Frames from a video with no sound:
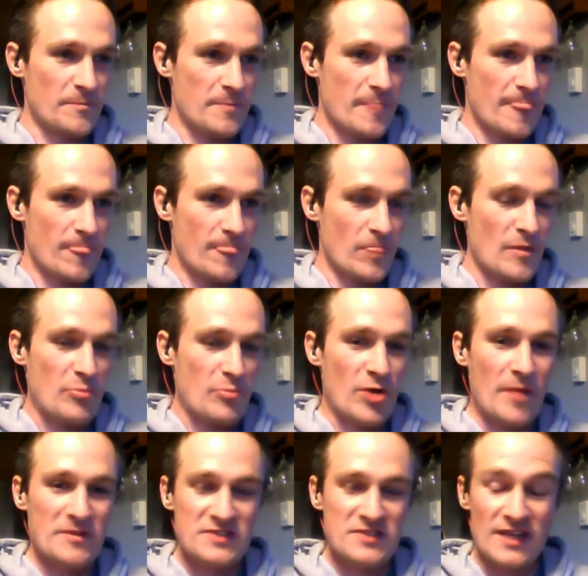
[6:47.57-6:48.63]
I promise not
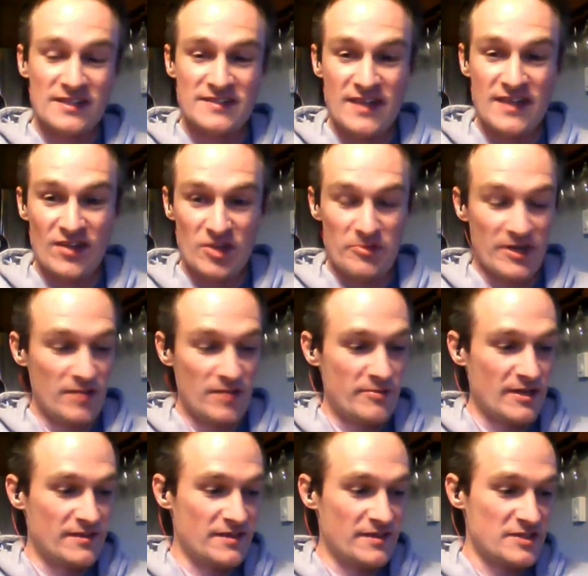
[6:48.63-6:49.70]
to tell anybody about this,
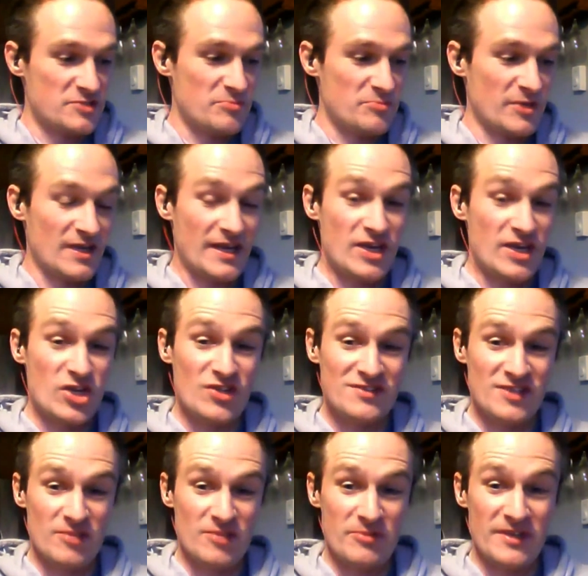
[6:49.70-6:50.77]
but I hear there's going to be
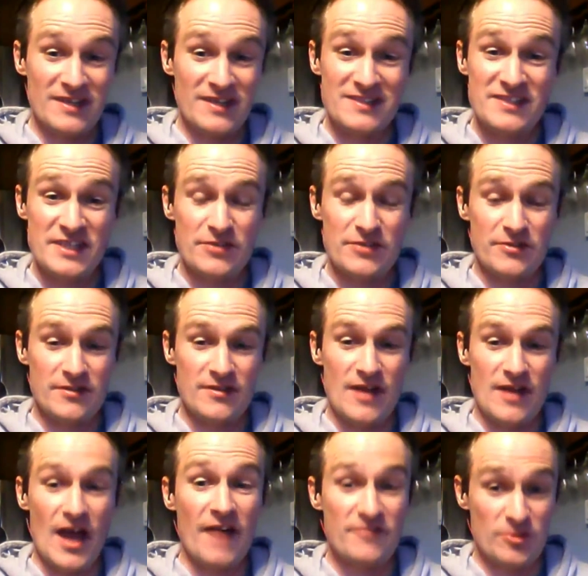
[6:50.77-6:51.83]
a secret after
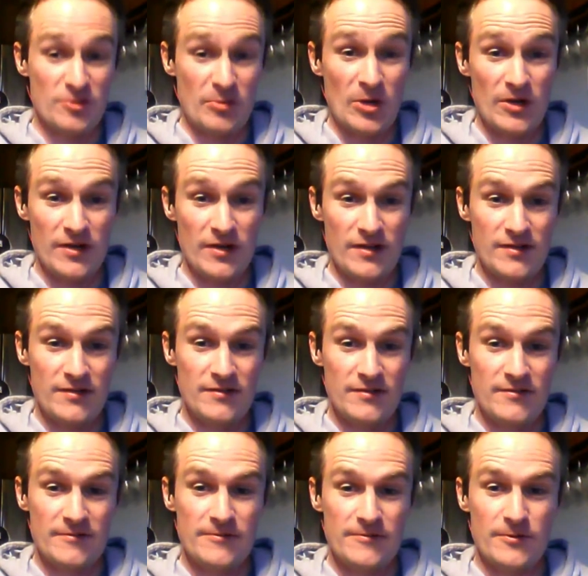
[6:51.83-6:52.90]
party
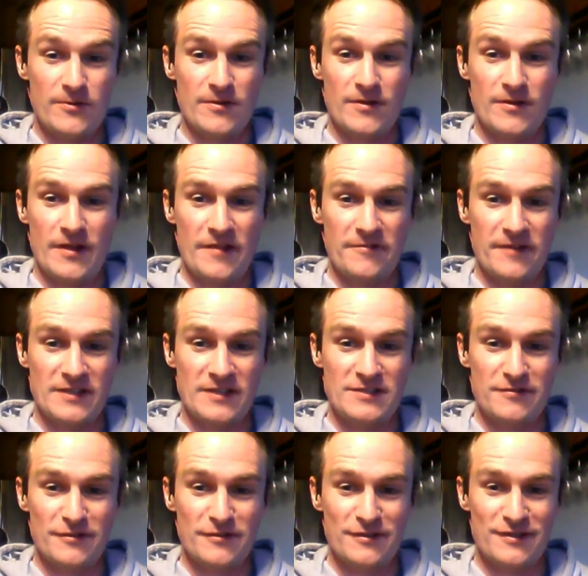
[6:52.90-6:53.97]
for the
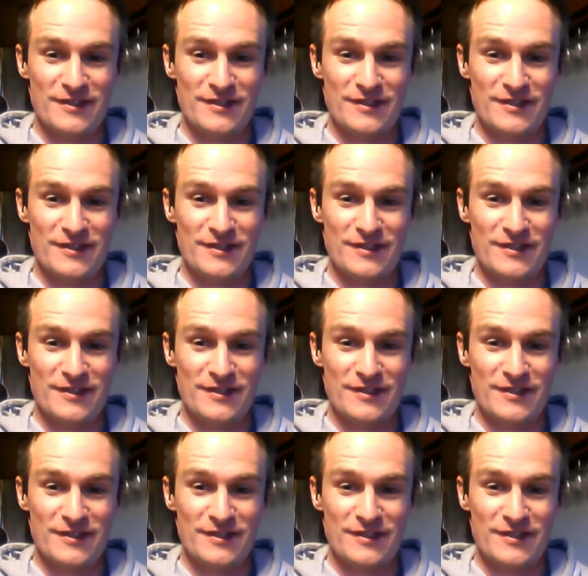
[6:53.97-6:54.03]
festival.